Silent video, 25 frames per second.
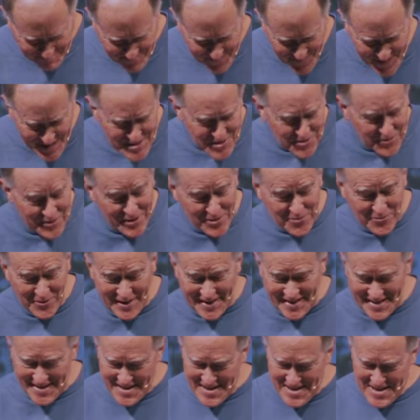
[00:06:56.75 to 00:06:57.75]
So,
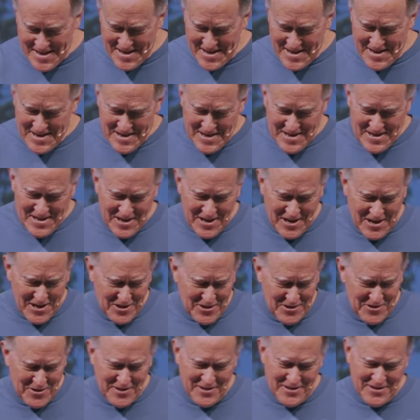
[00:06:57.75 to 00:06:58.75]
anyway, uh,
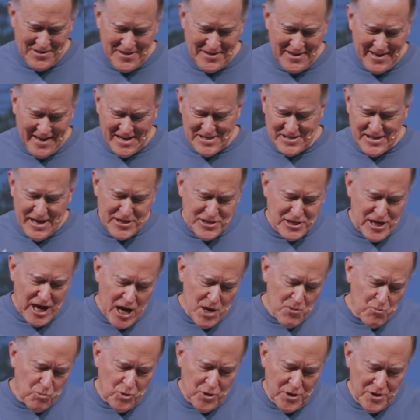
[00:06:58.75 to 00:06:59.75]
as that
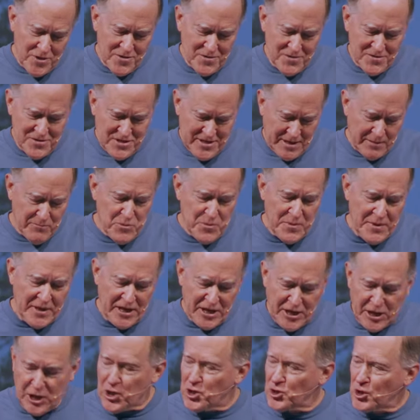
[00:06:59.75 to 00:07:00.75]
time would seem to be
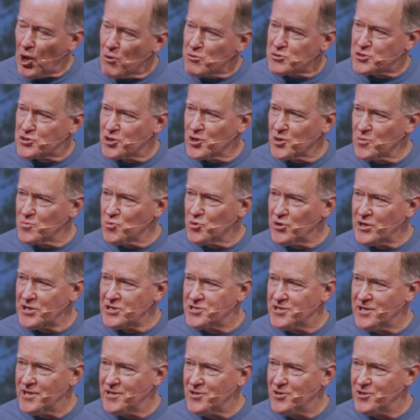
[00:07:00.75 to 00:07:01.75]
getting closer, Marie
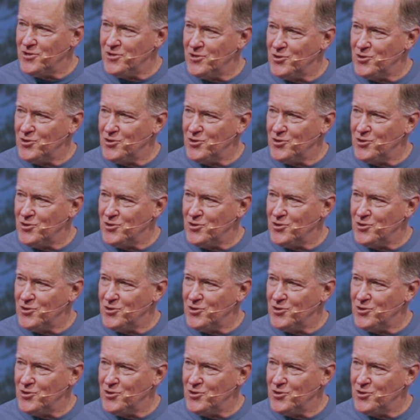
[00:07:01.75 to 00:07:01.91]
said,